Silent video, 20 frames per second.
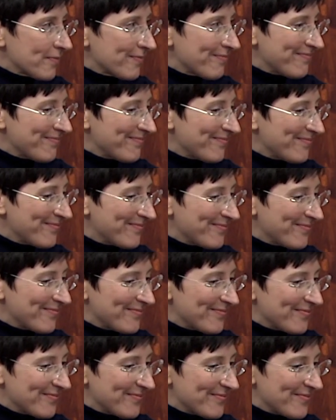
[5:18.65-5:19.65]

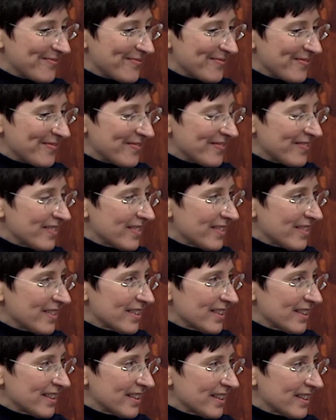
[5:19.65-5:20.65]

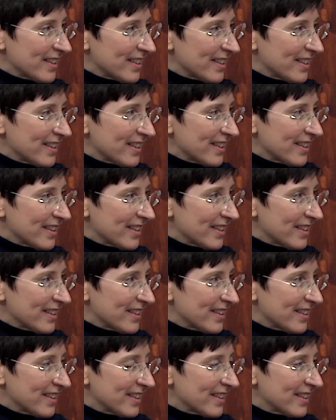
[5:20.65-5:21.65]

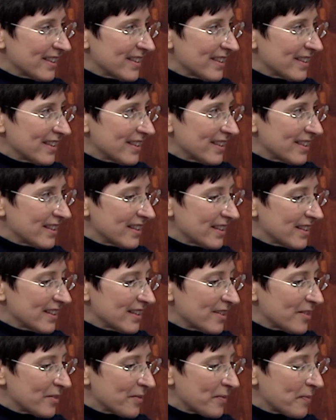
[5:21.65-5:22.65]

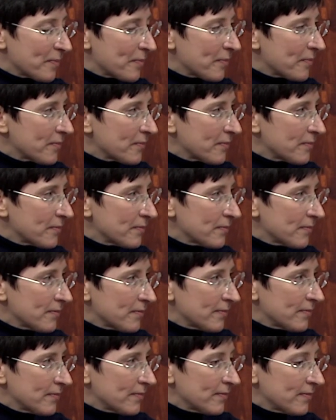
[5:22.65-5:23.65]

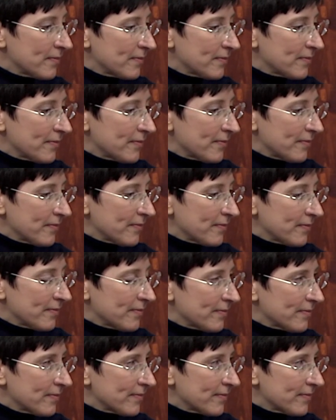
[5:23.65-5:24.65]

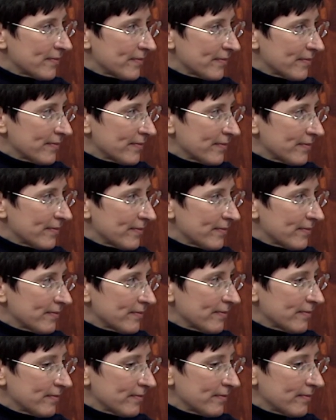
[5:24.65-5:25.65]

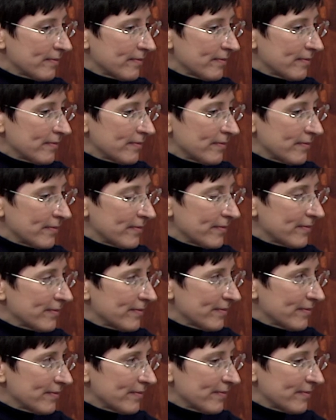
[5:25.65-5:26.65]
[no speech]